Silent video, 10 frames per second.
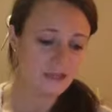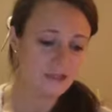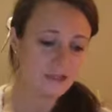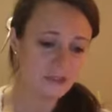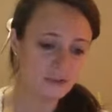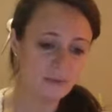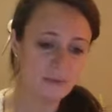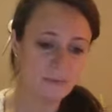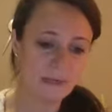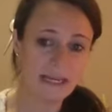
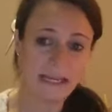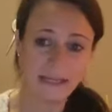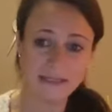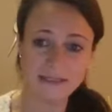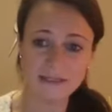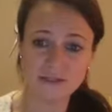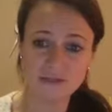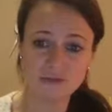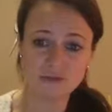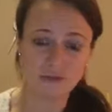Do please
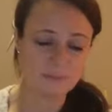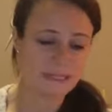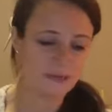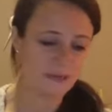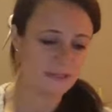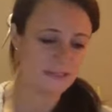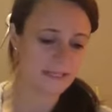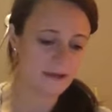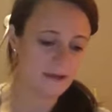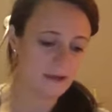drop down and
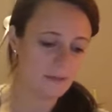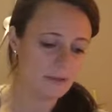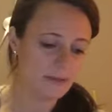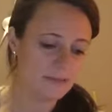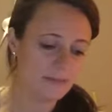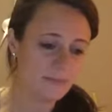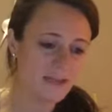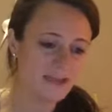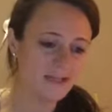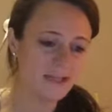say hi, because
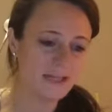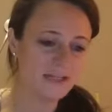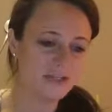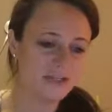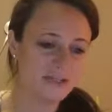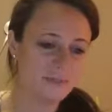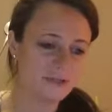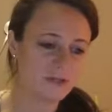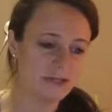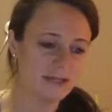as Shelley has just
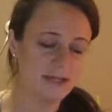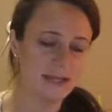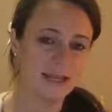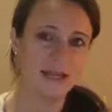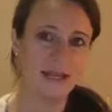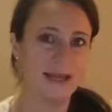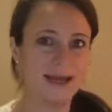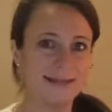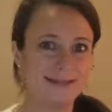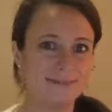demonstrated, it
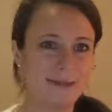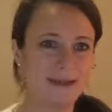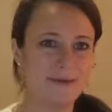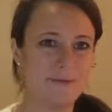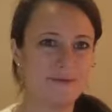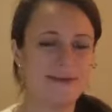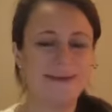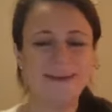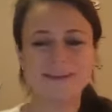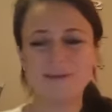lights me up
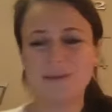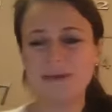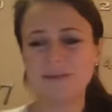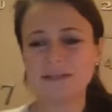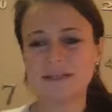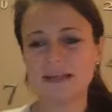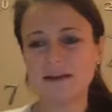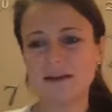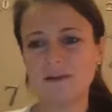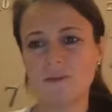to be able to say
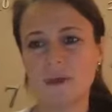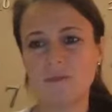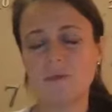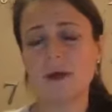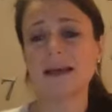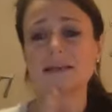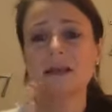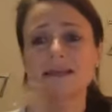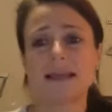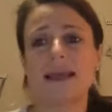hi to people. As
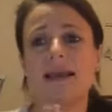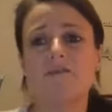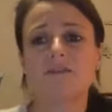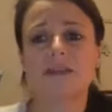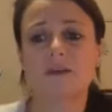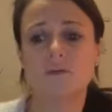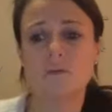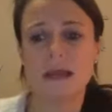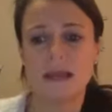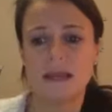I say every single
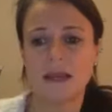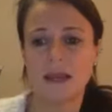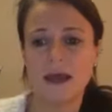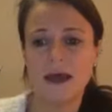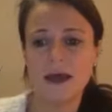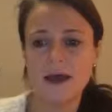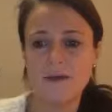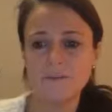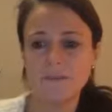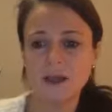week,
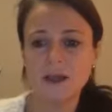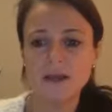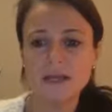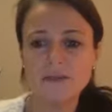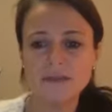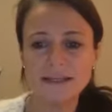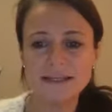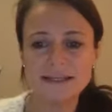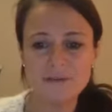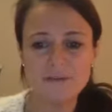good
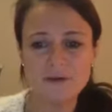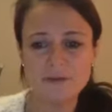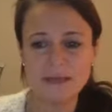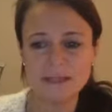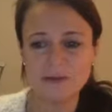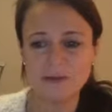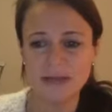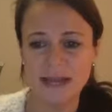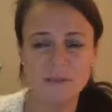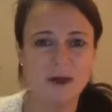evening, Deborah. That's not a
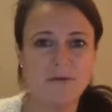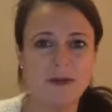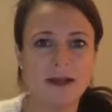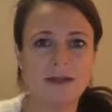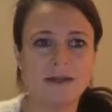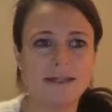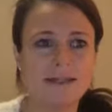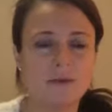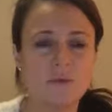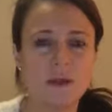name that I recognise,
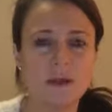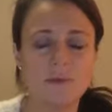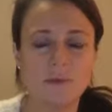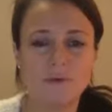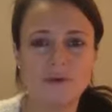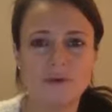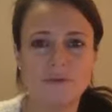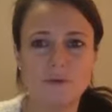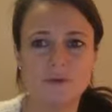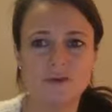so welcome. I'm not sure if
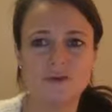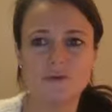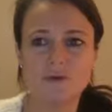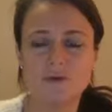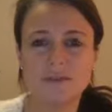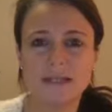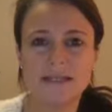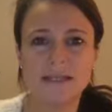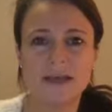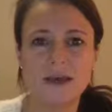you watch the
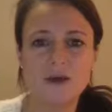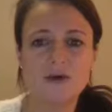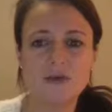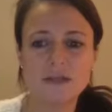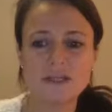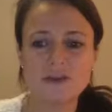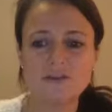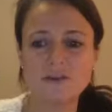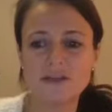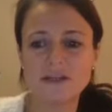recordings or this is your
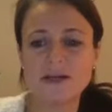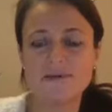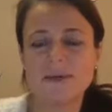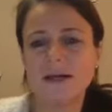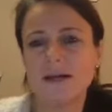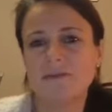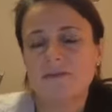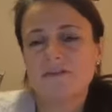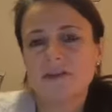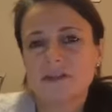first time live or
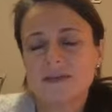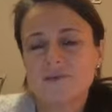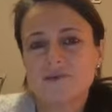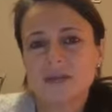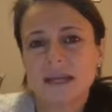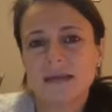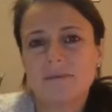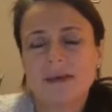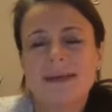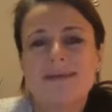first time joining in,
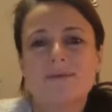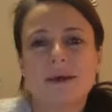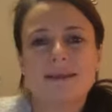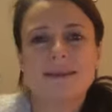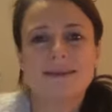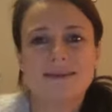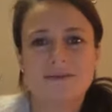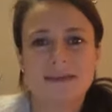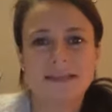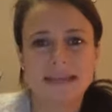but either way, it's
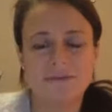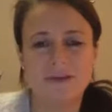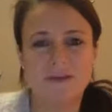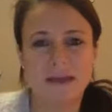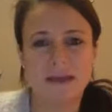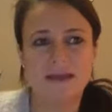lovely to have you here.